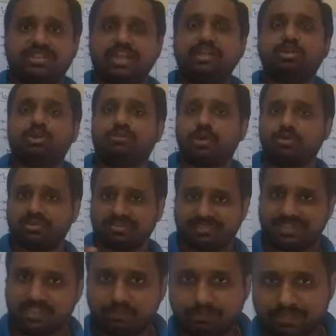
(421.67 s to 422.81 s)
tell you about the
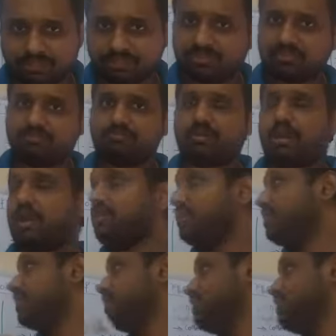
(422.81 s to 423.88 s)
syllabus part,